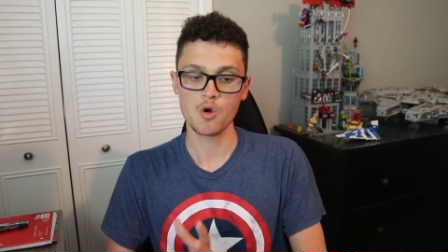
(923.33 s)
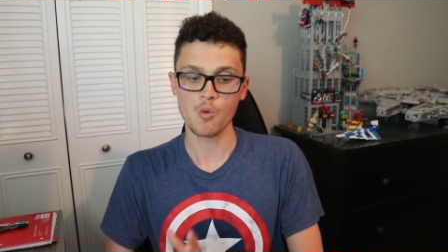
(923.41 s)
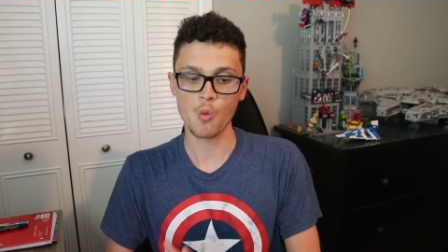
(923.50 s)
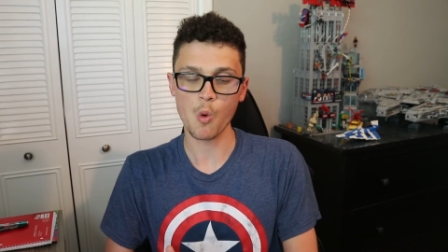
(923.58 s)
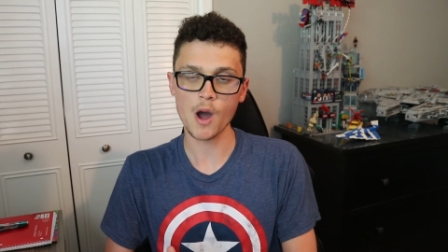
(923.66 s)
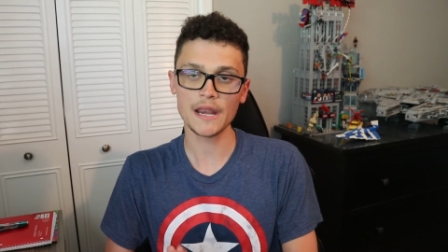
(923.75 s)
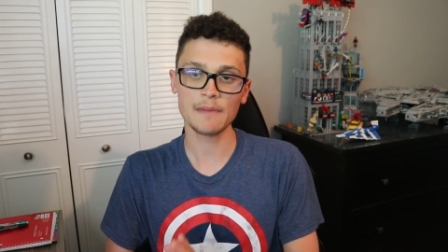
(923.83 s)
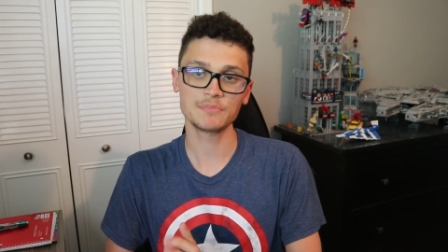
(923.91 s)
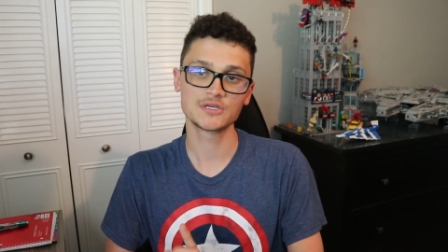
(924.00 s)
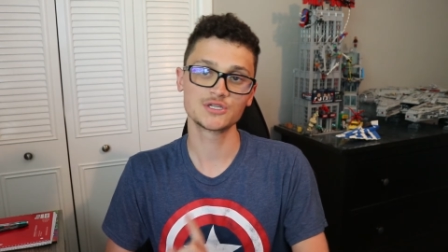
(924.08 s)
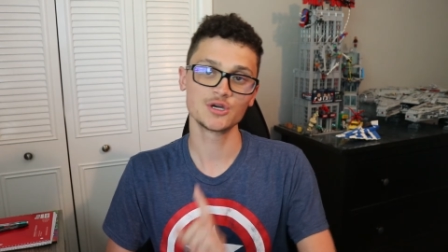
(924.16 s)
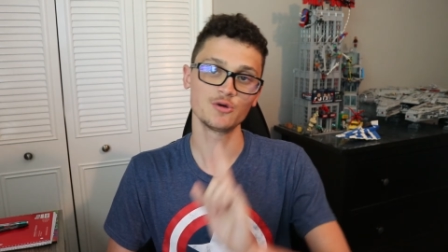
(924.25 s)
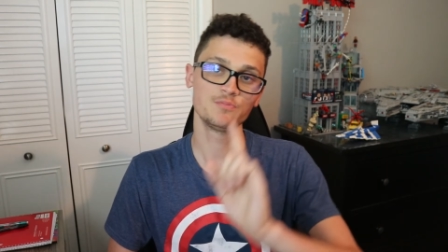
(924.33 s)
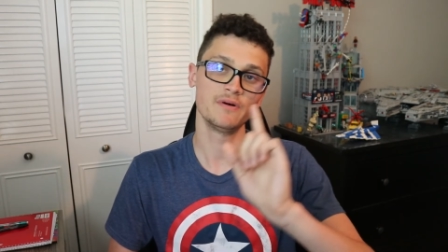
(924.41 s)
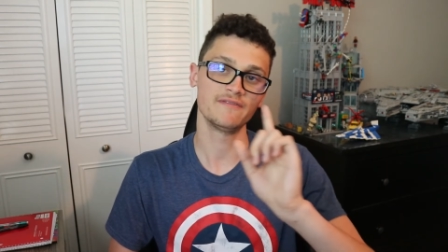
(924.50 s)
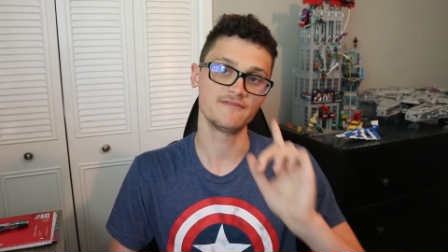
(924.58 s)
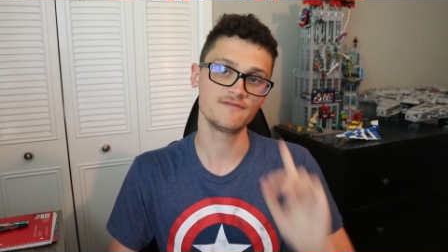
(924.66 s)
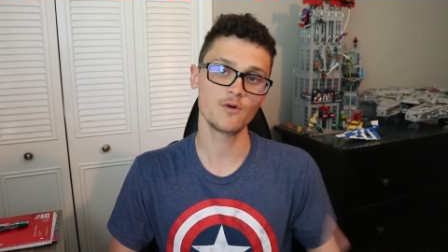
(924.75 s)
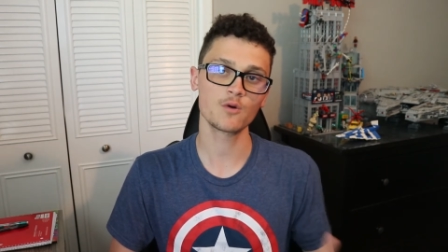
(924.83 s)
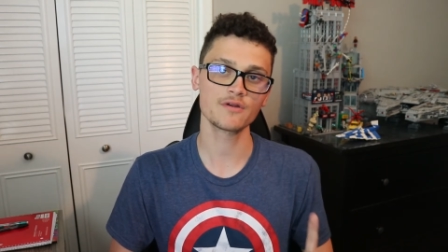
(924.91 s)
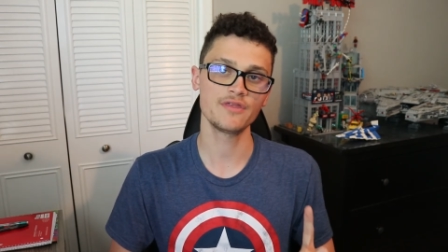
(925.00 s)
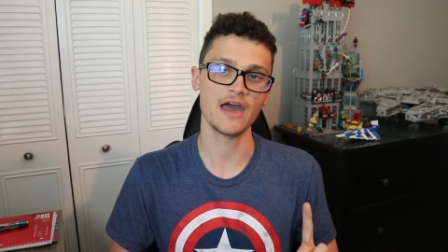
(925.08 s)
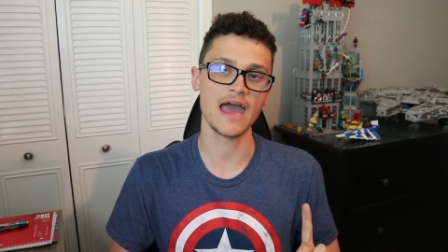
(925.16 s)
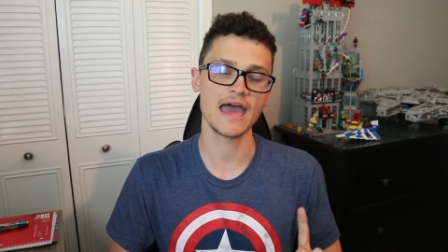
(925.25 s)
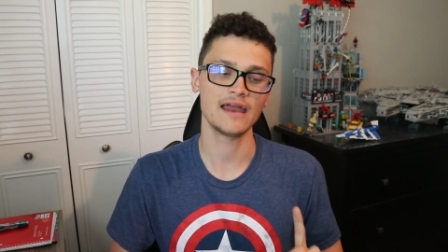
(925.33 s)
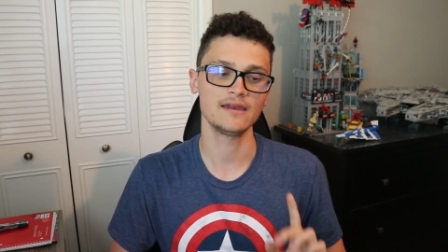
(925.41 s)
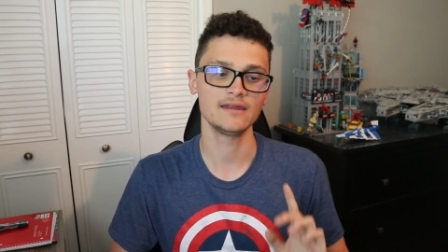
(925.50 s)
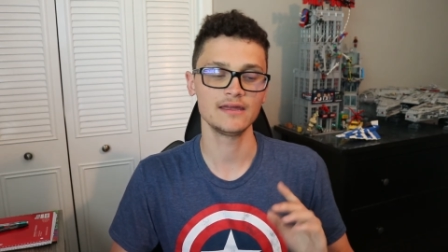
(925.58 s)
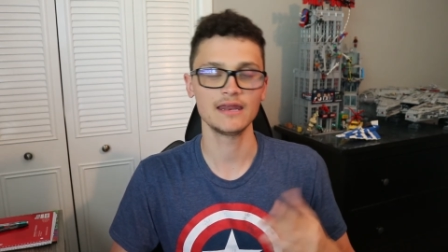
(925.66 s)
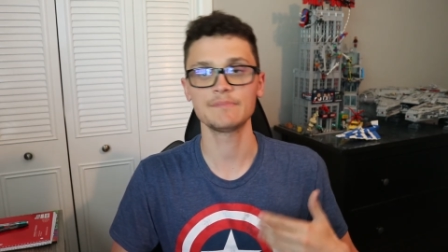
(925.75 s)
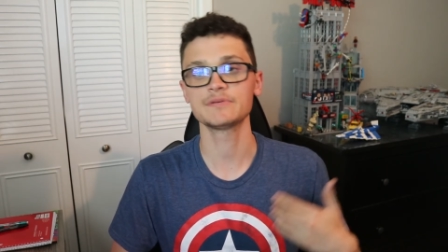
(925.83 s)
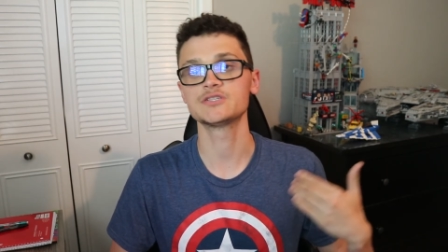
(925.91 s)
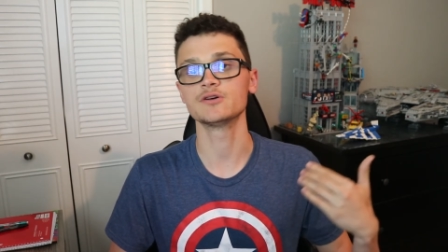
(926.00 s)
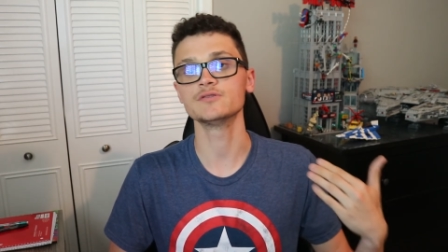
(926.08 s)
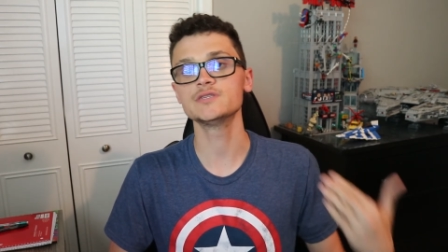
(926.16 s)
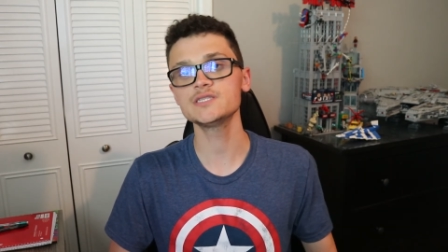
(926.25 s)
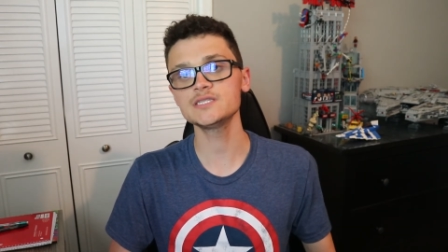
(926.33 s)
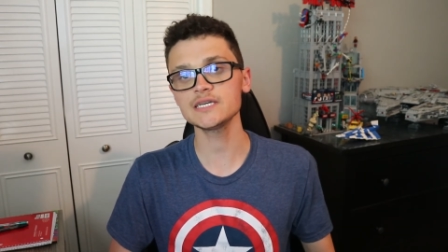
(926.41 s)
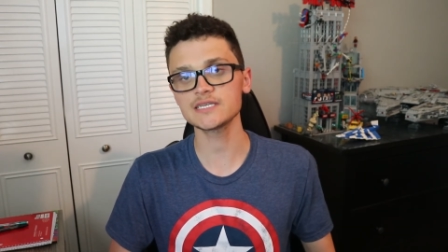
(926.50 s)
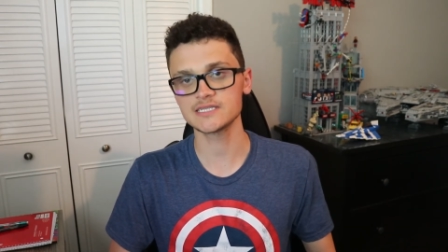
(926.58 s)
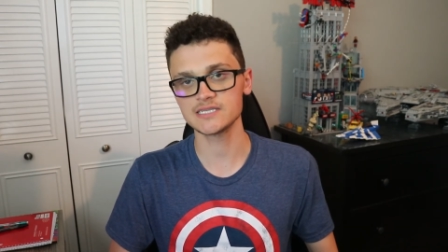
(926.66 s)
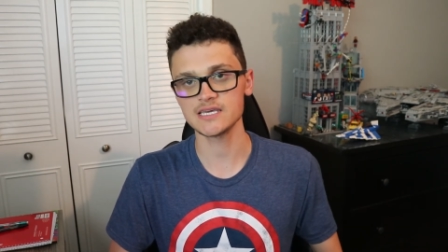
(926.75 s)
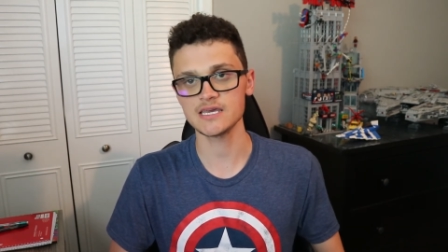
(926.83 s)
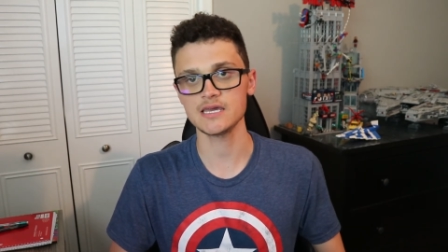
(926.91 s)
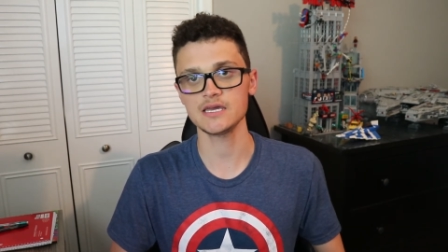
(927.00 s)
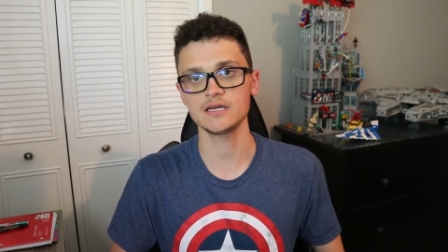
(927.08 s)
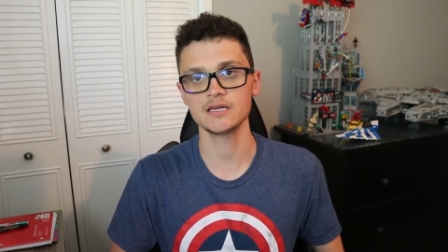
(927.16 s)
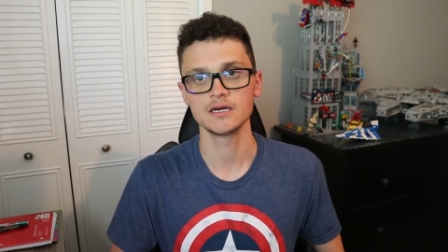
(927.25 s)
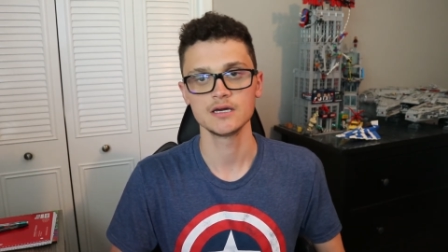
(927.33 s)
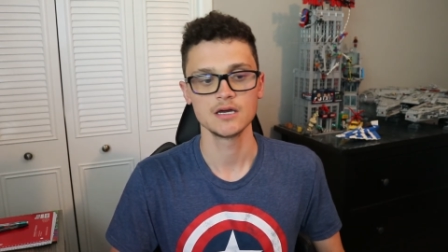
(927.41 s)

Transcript: one episode before that, in episode 16,